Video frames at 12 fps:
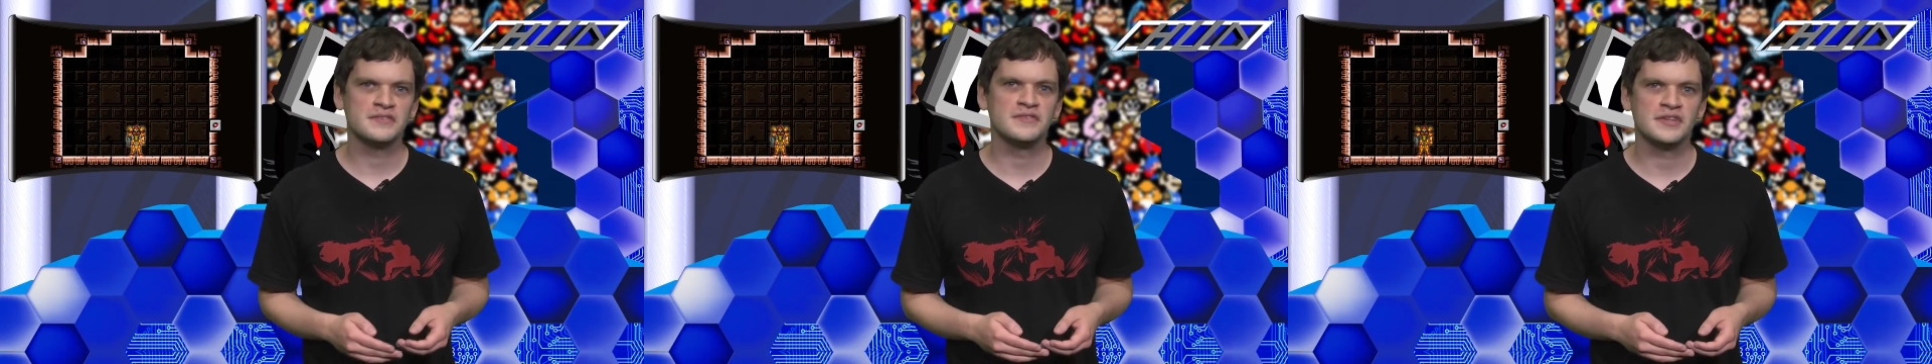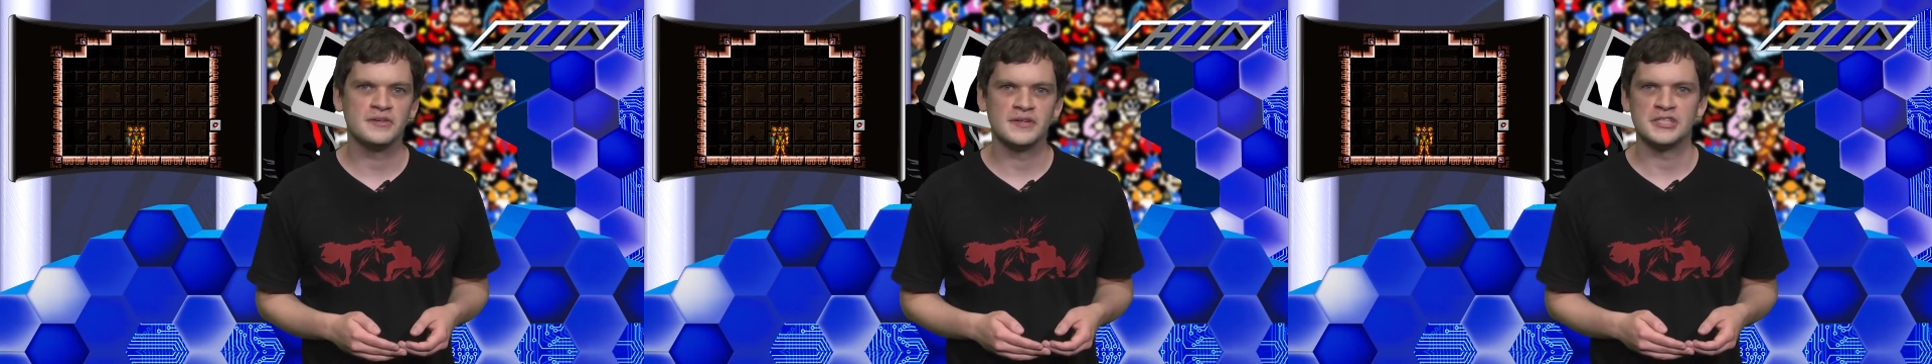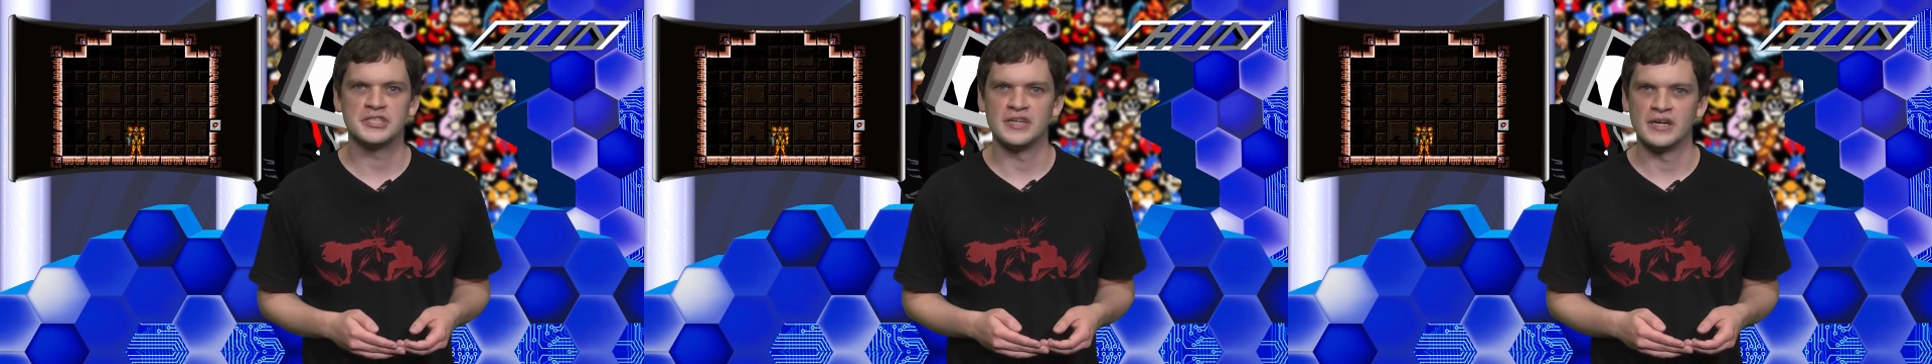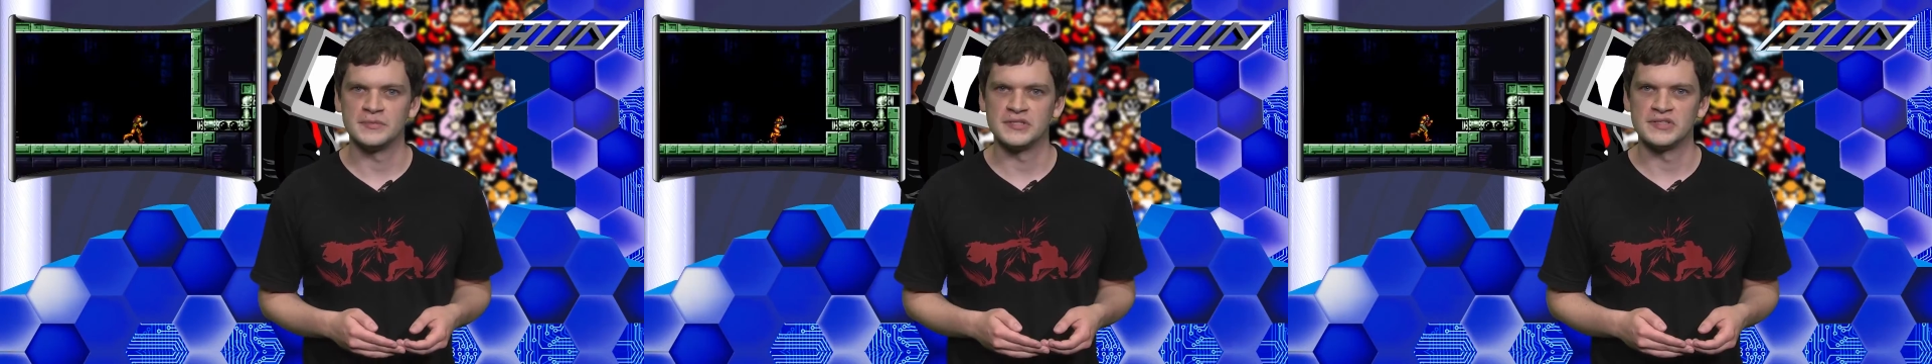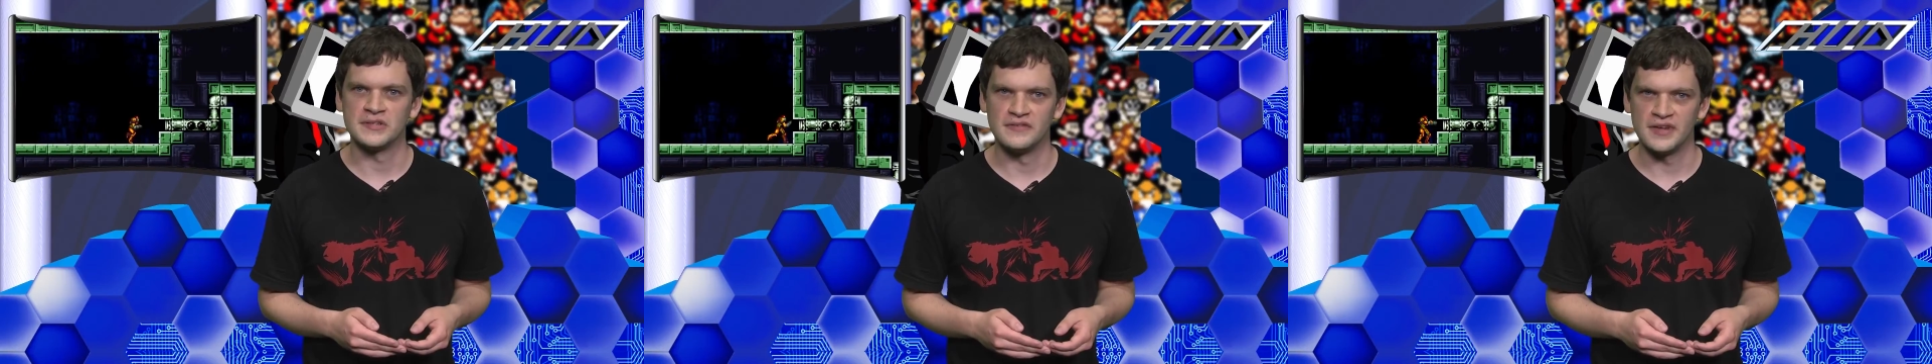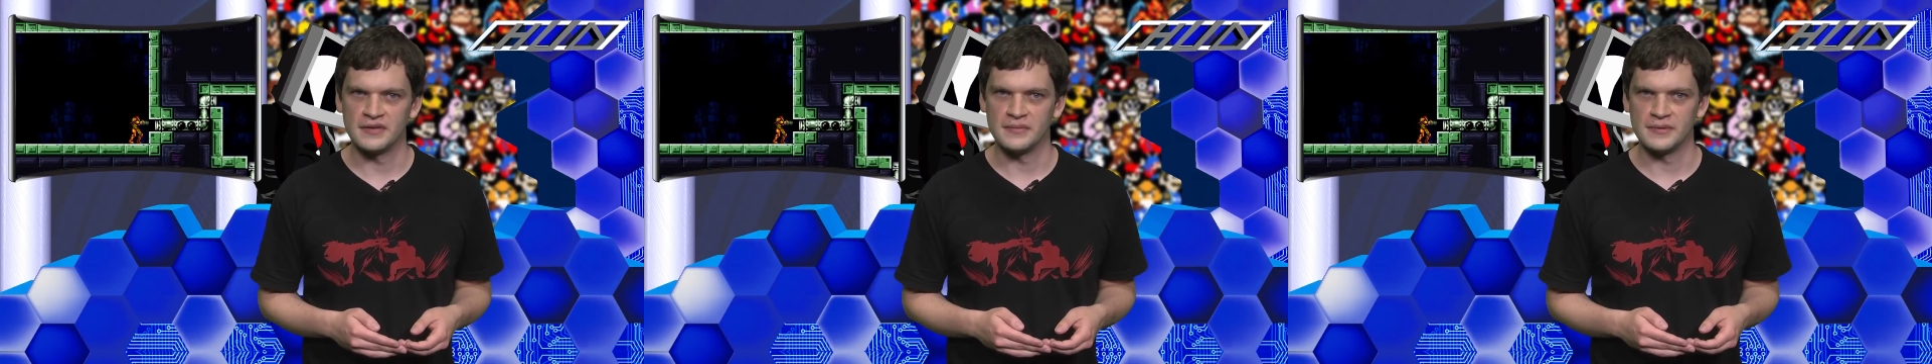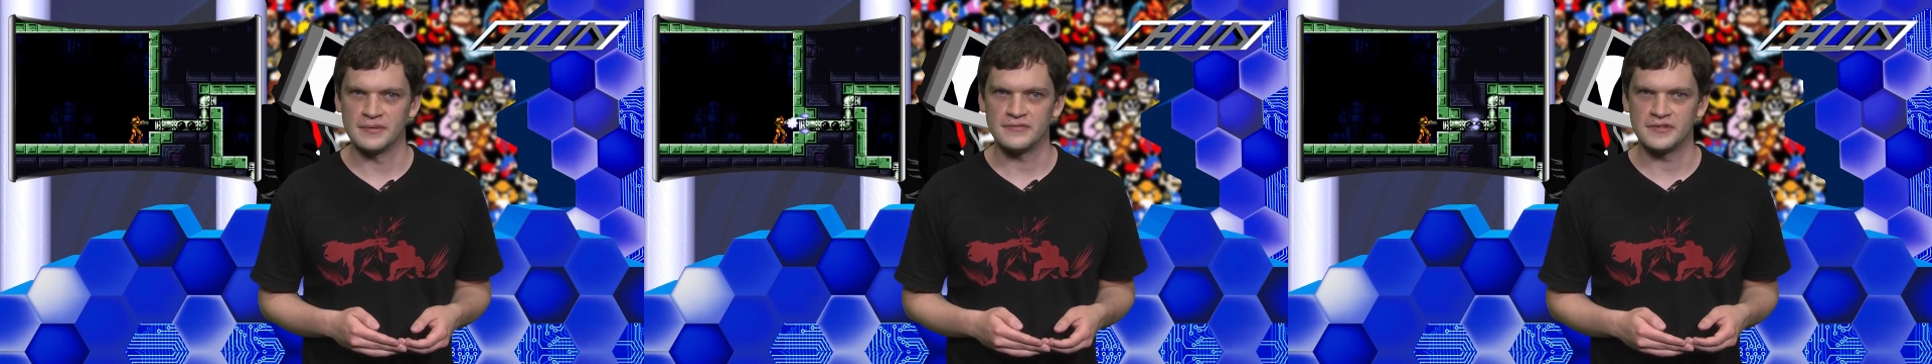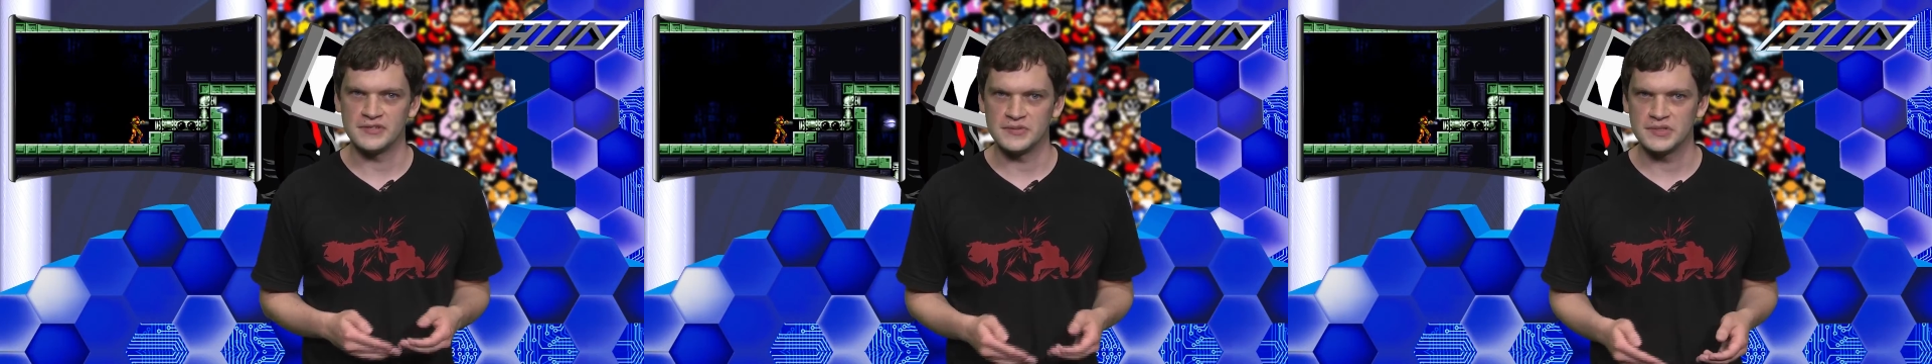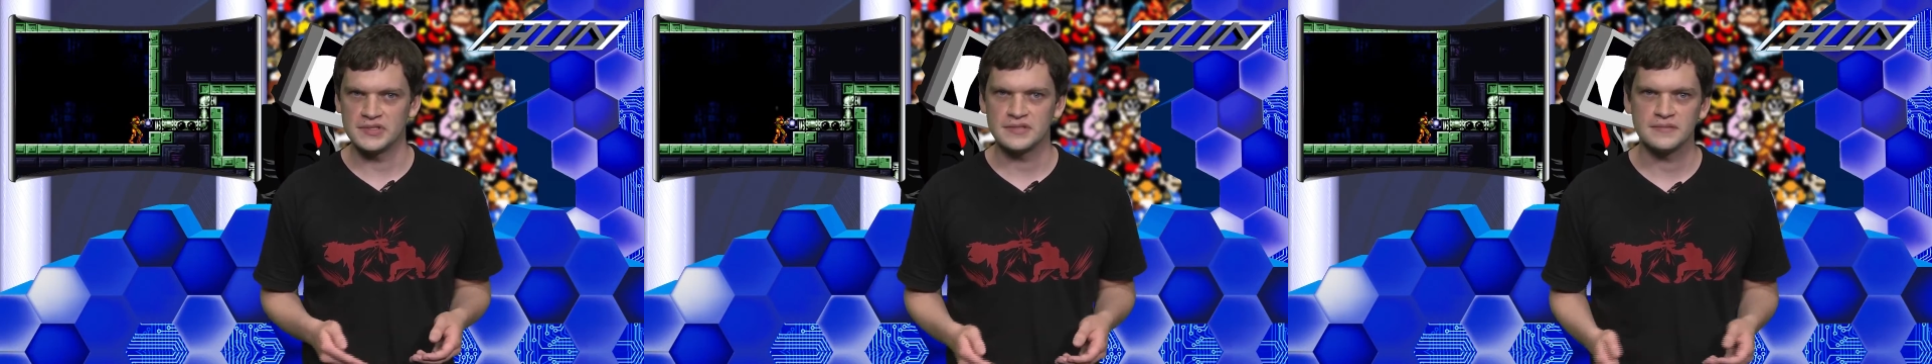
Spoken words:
configuration options are available for use,